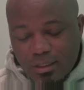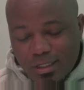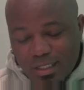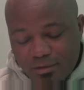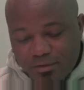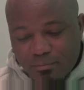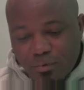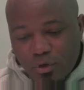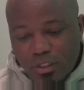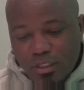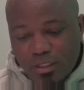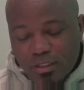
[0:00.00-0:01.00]
give a
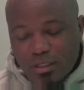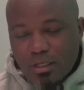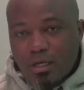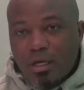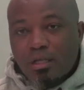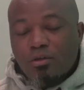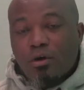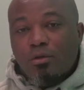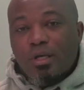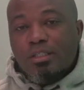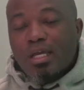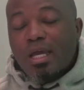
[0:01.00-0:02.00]
body and
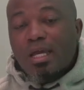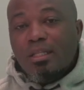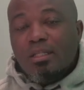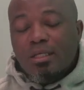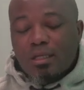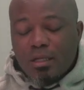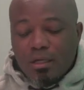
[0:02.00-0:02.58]
always end